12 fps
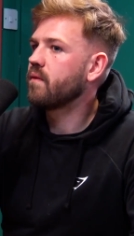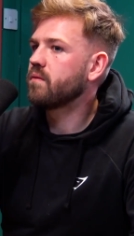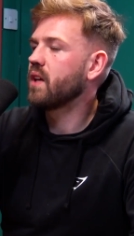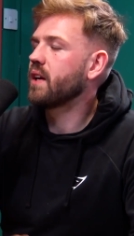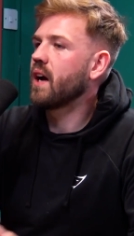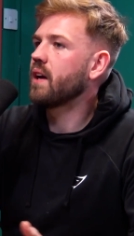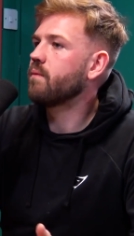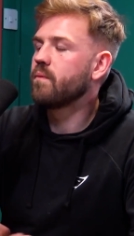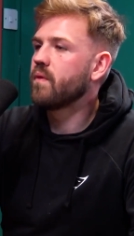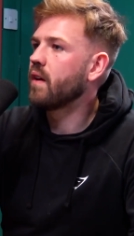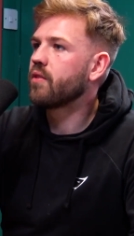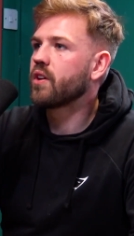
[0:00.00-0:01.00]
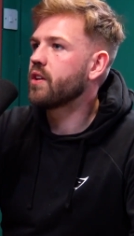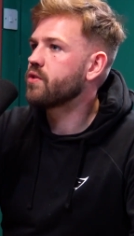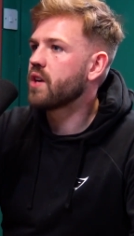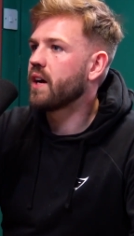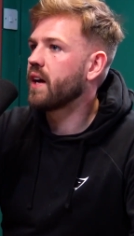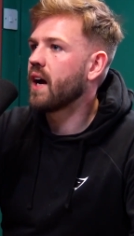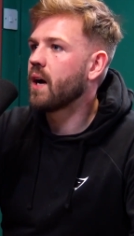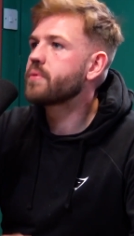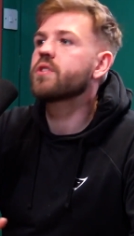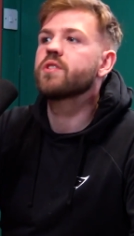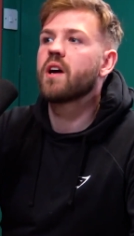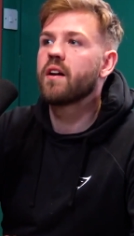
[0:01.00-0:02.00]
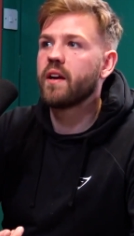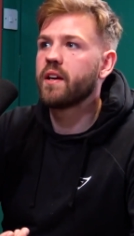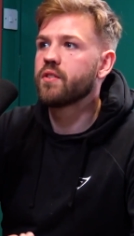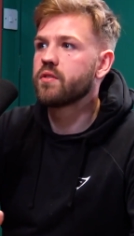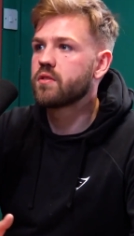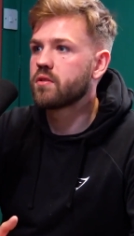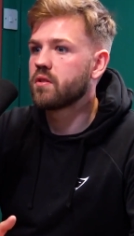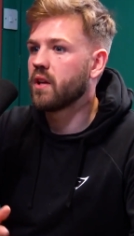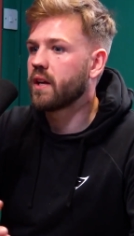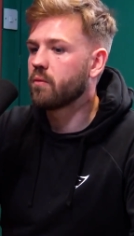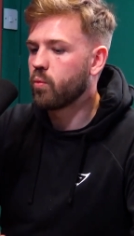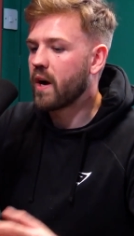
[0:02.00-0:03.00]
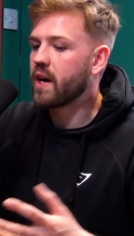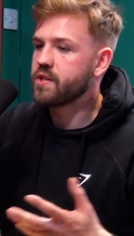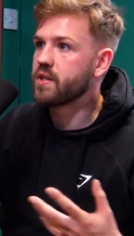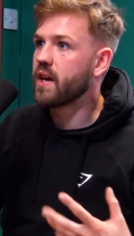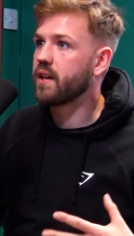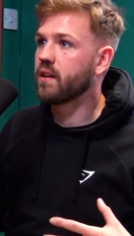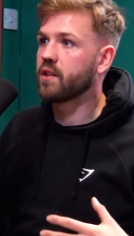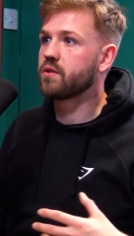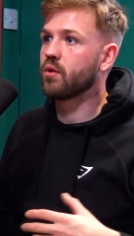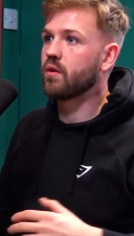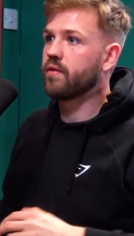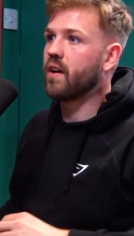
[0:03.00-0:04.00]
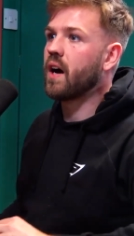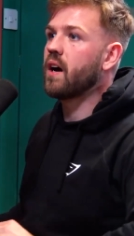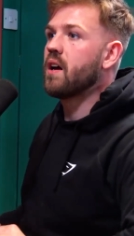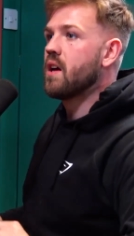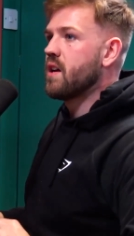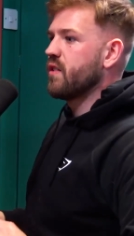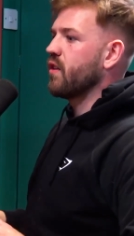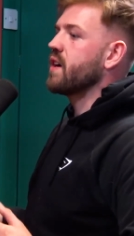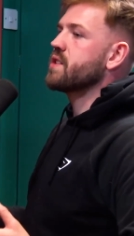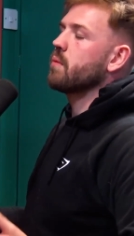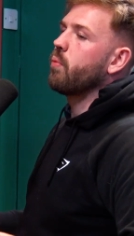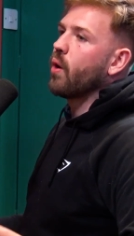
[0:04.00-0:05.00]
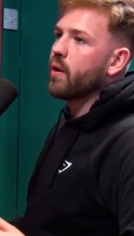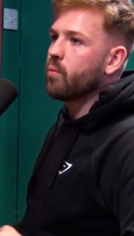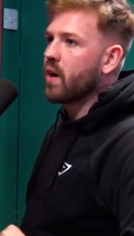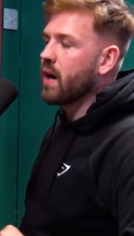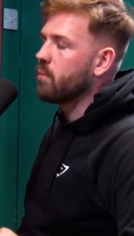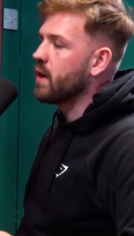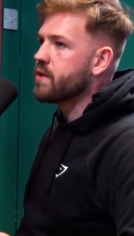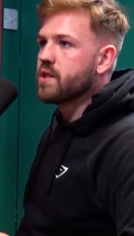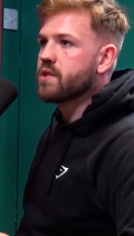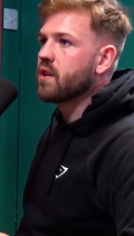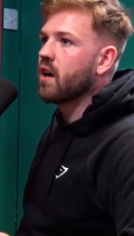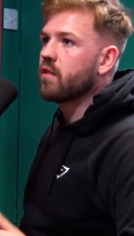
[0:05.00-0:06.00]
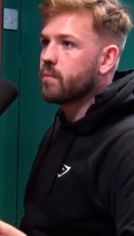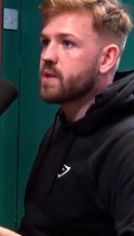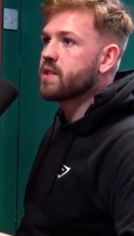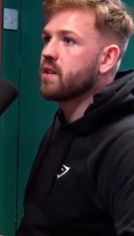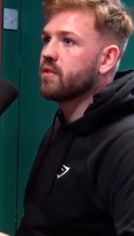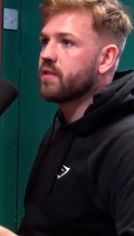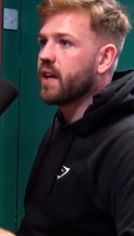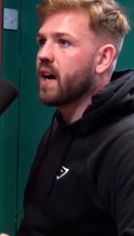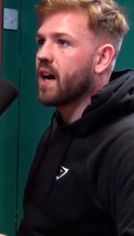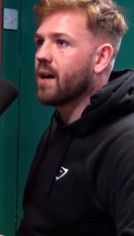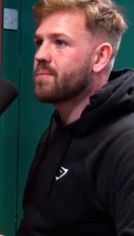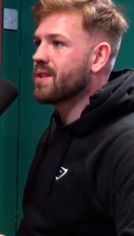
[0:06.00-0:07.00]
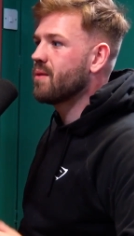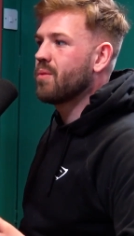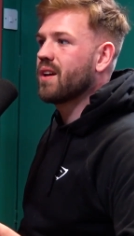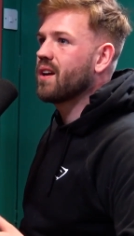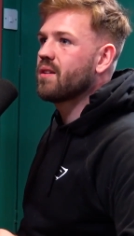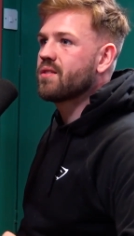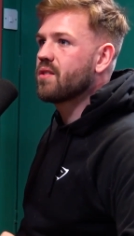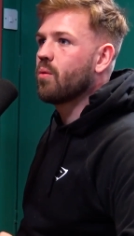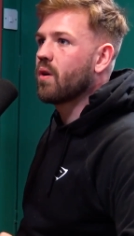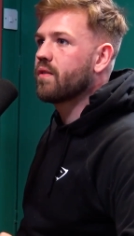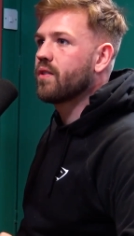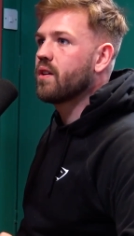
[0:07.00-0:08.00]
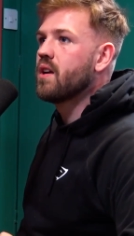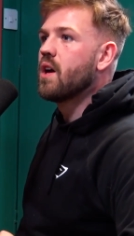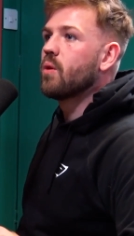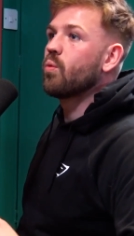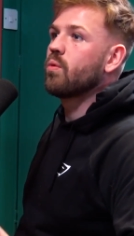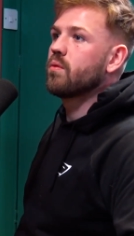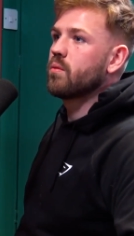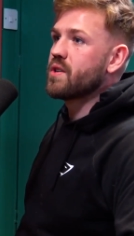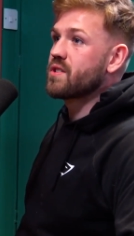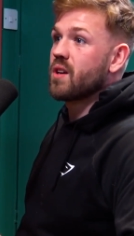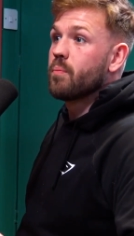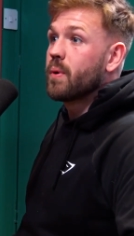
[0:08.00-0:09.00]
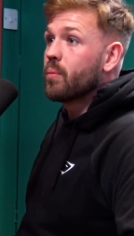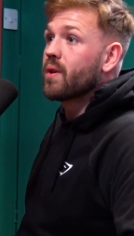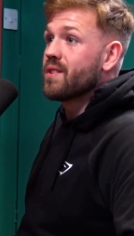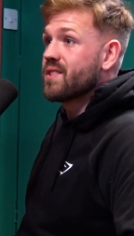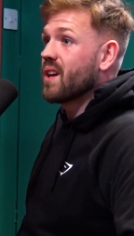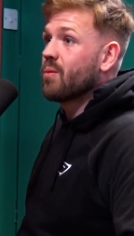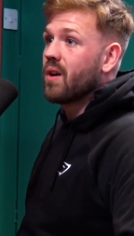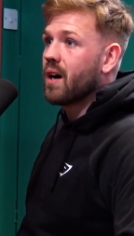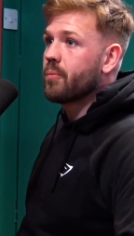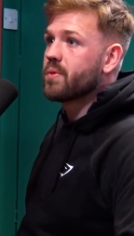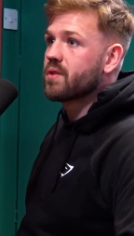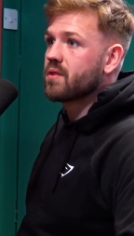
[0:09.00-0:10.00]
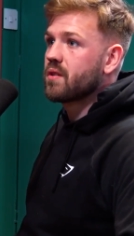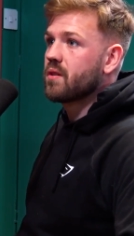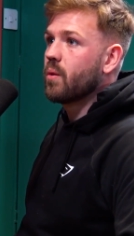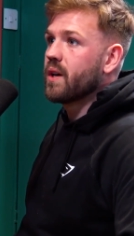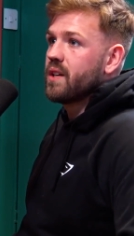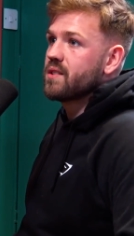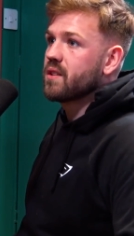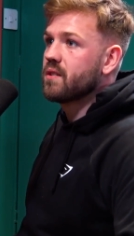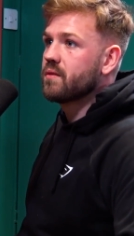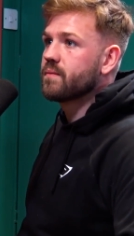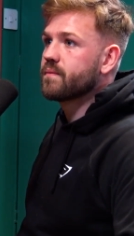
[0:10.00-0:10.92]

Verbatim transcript: like I'm never gonna try get abs because I think it's like where I genetically store fat. There is a point where I'm literally starving myself to get yeah. abs, and I'm like, oh, it's not worth it. I've, where some people can sit with abs. Yeah, I'm the same.